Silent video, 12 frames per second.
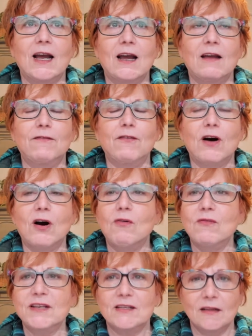I've
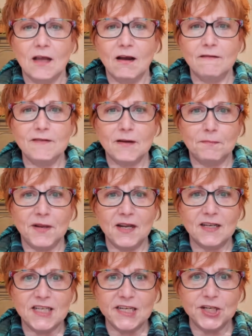always loved.
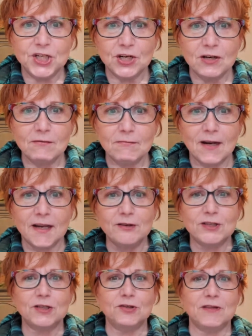Being a teacher, I
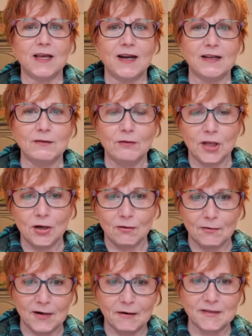used to do that
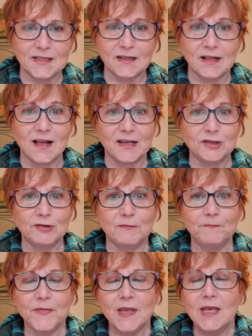when I was in the
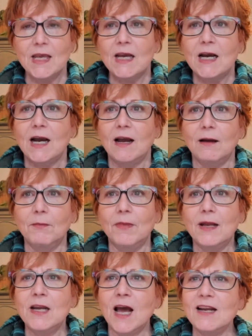classroom.
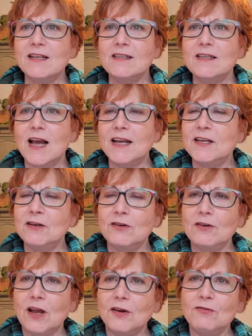Not necessarily.
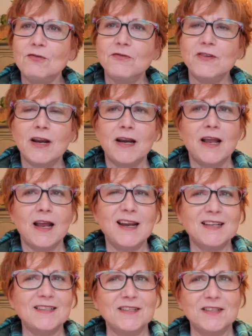I don't know that I
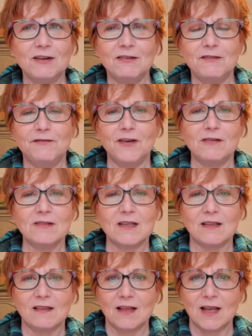necessarily felt
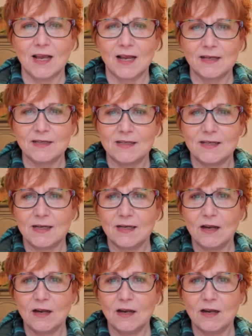as